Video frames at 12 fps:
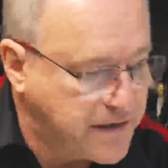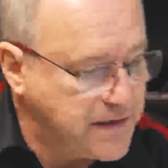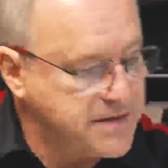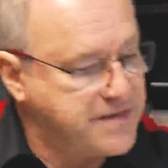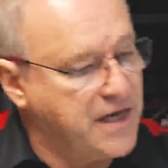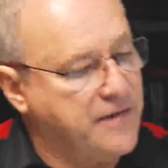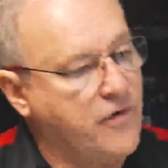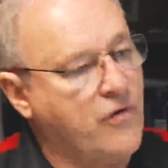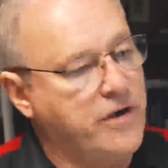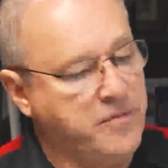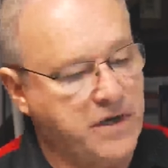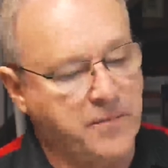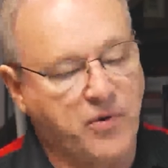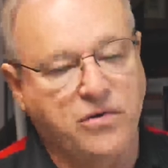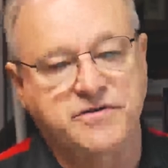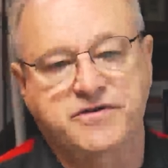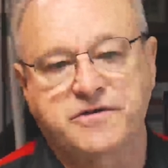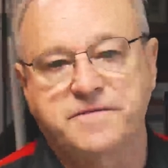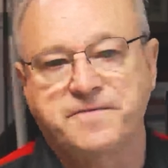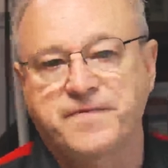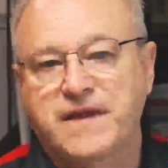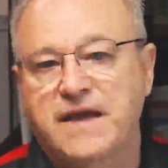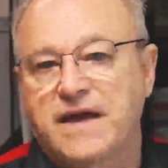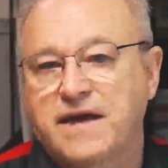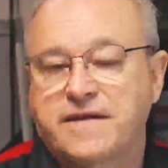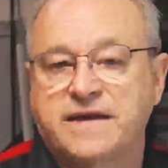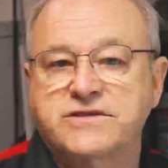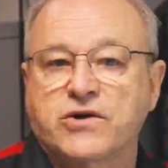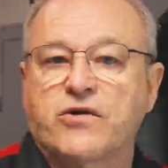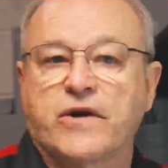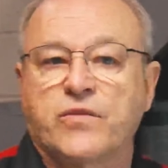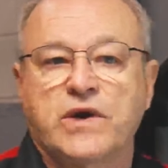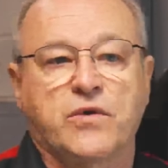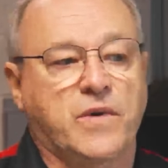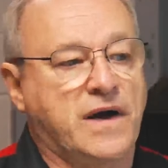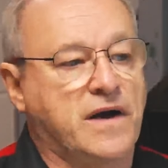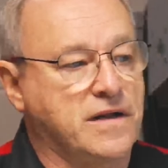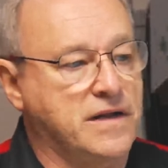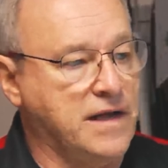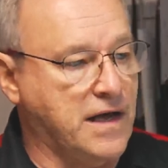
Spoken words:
this that have already been upholstered. Things are going real well.